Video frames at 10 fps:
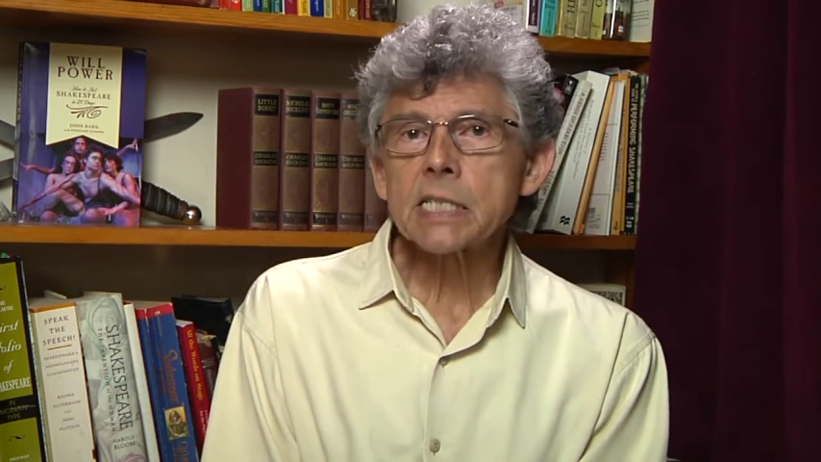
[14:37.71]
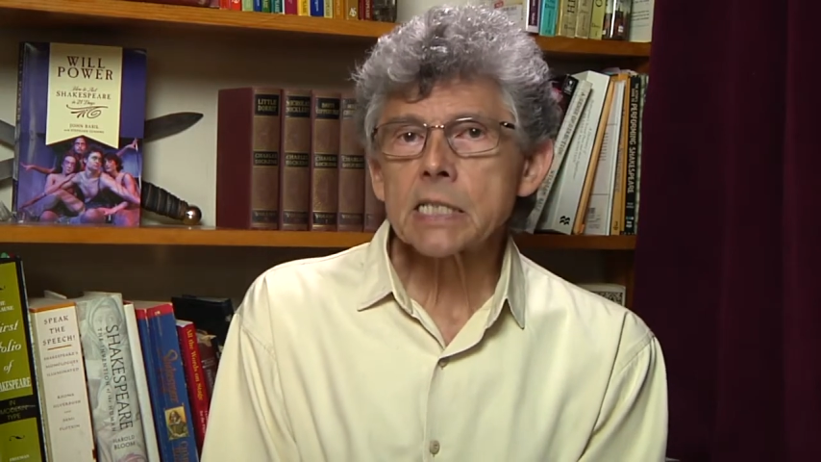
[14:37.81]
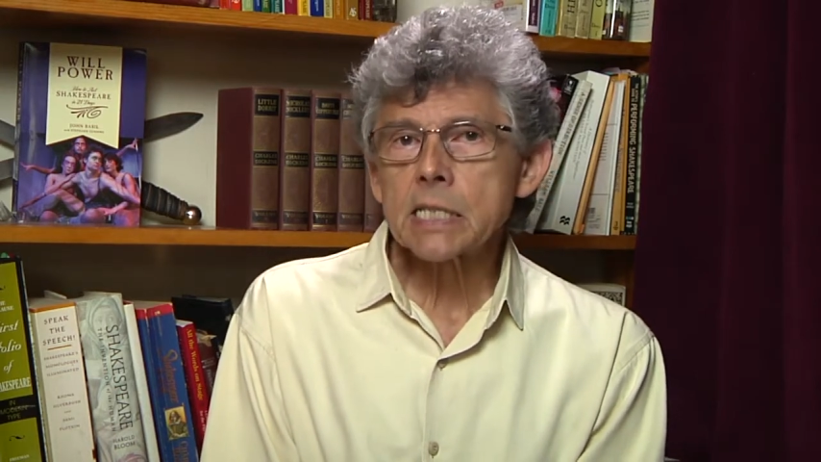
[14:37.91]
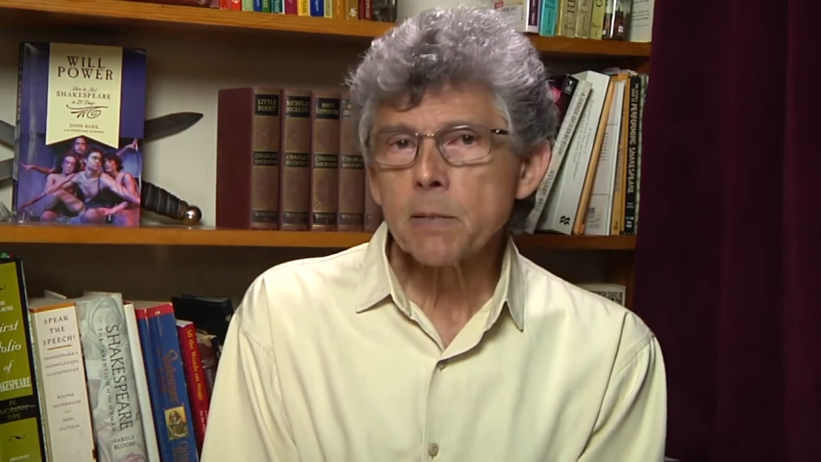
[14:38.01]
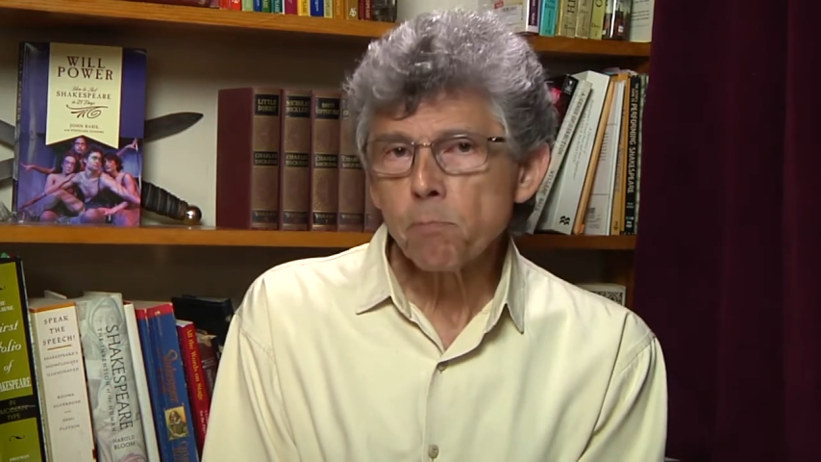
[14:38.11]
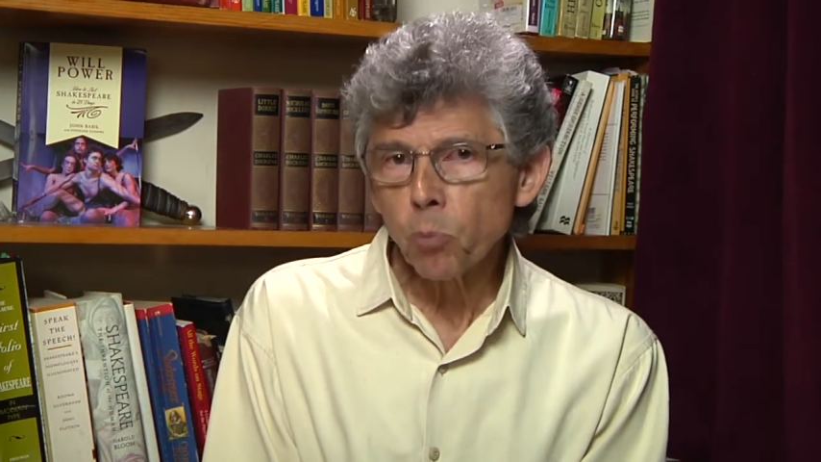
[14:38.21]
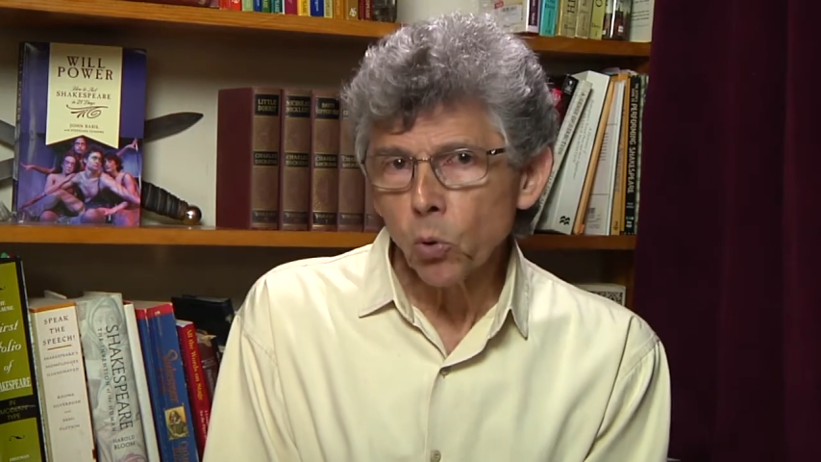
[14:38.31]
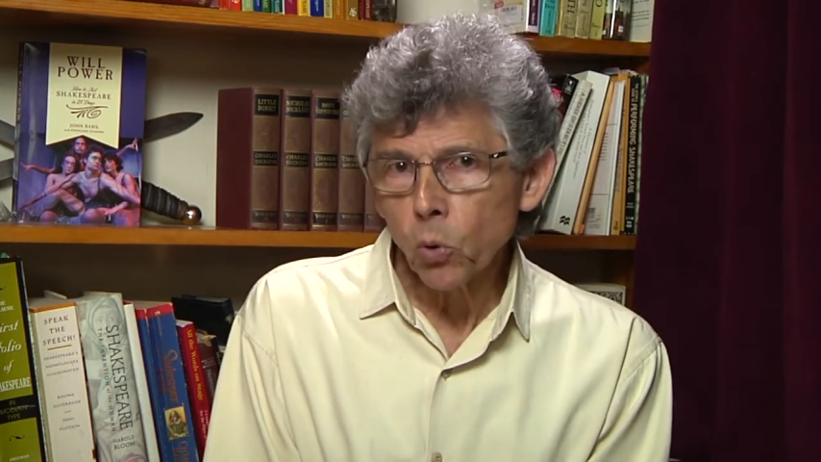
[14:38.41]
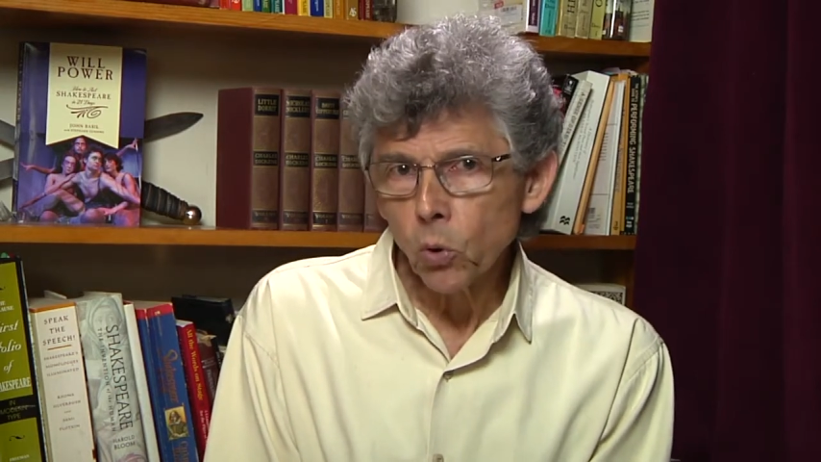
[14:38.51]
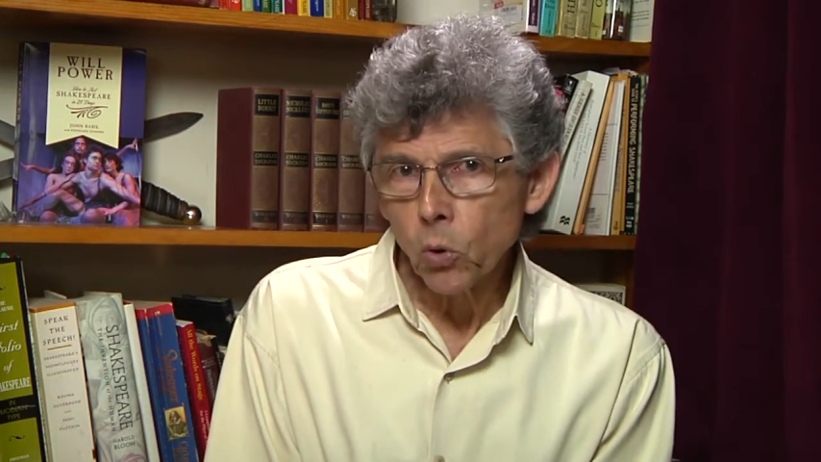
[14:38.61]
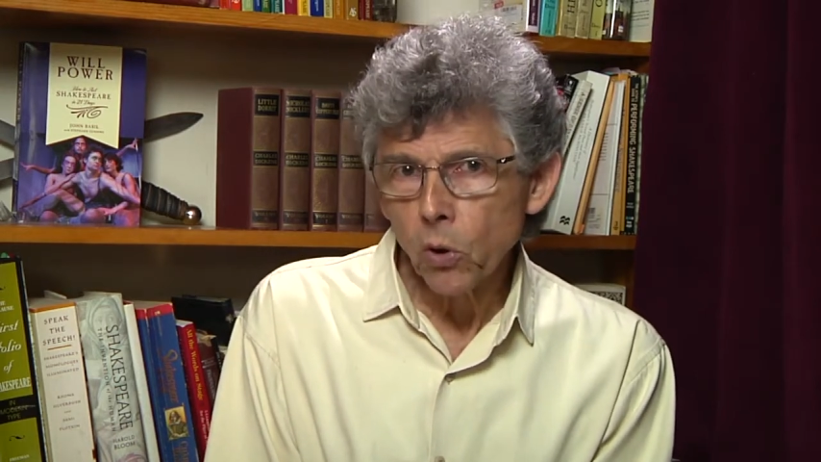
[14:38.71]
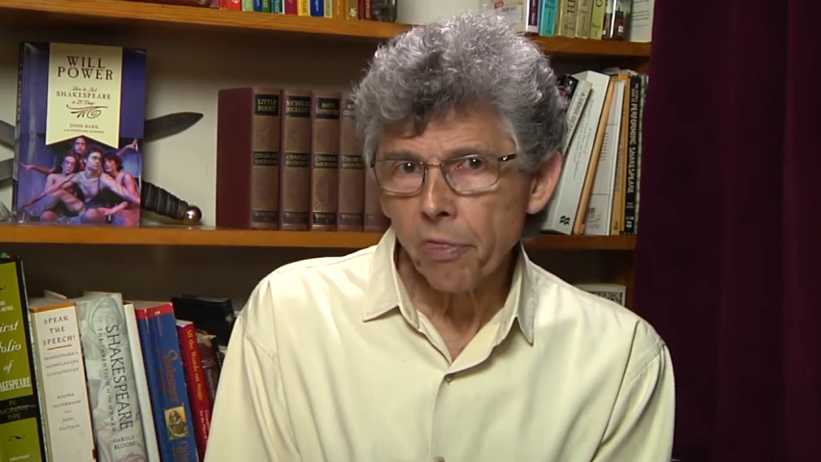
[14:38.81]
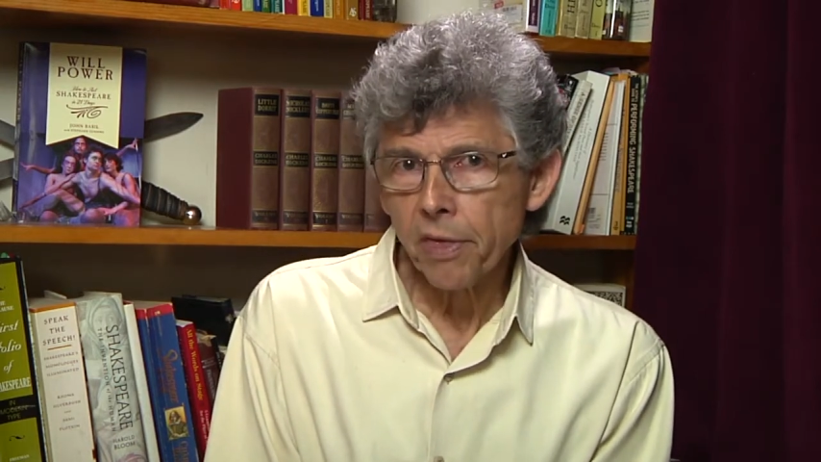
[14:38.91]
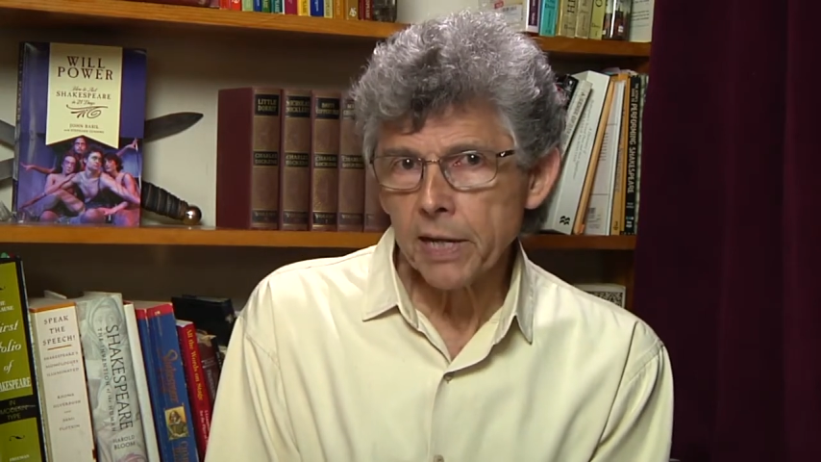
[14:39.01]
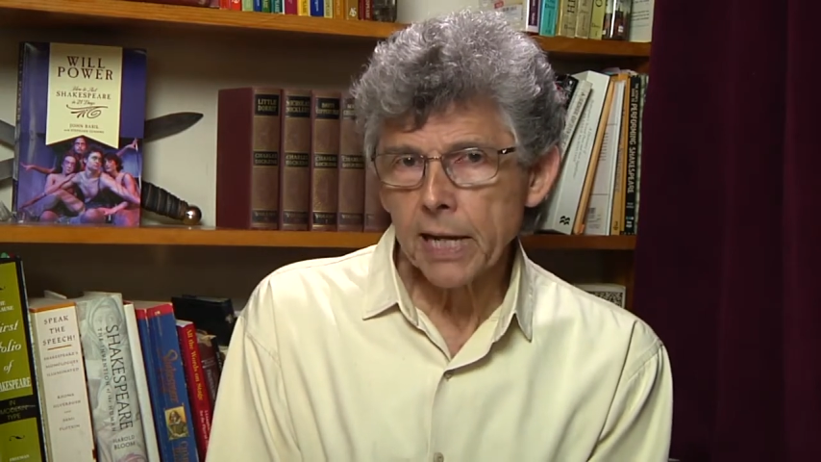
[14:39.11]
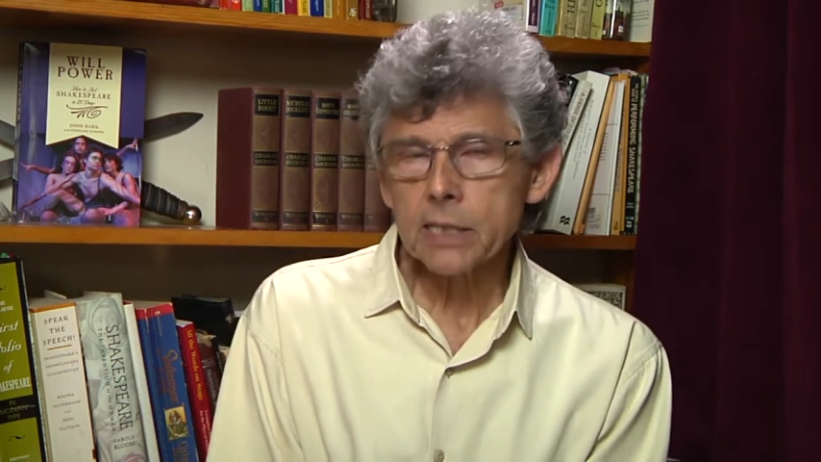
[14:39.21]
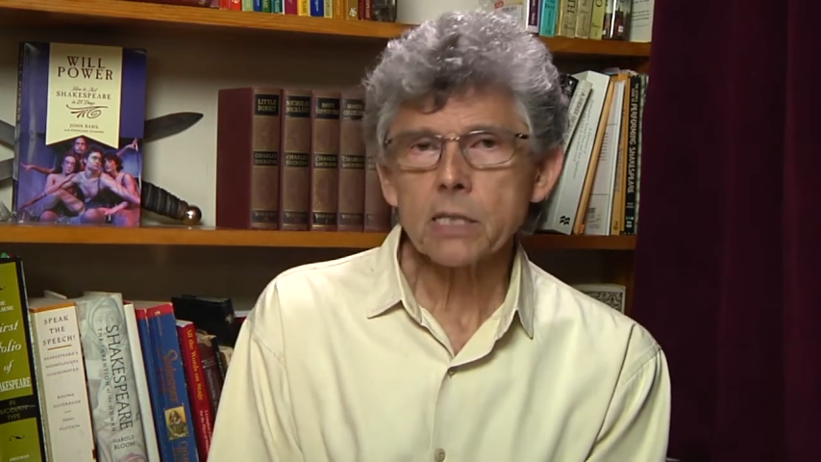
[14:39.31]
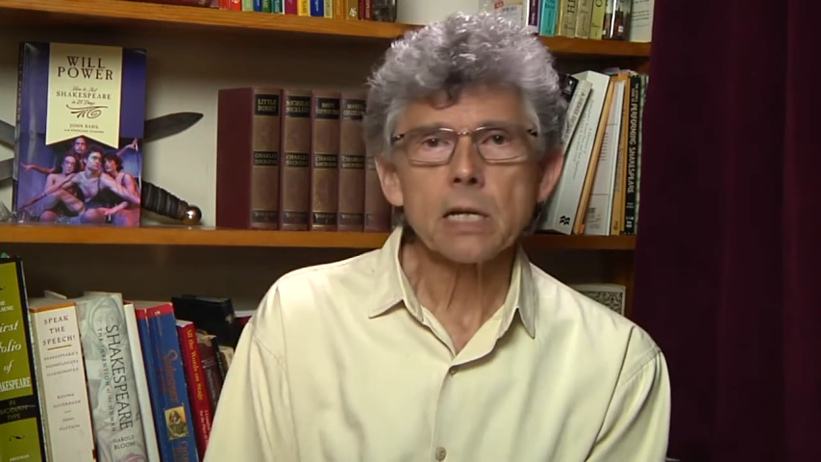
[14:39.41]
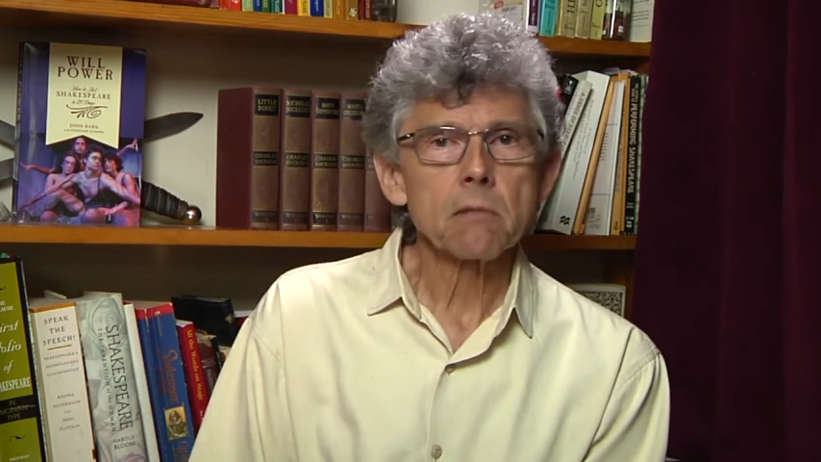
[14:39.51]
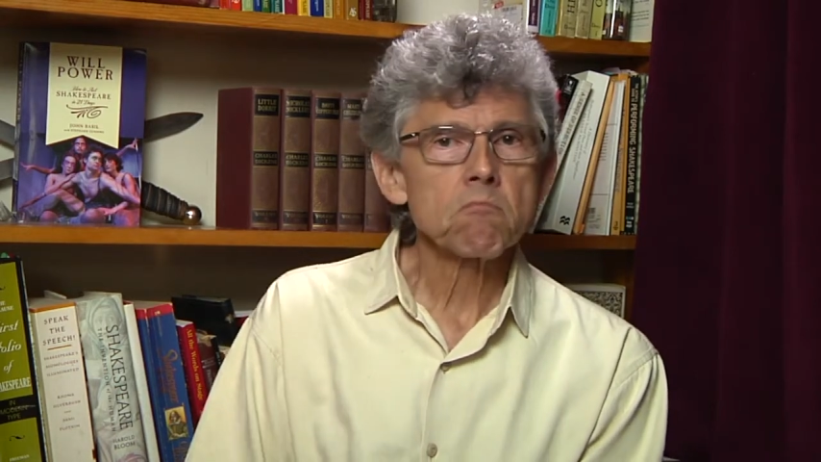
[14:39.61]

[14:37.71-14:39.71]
simple, the next thing,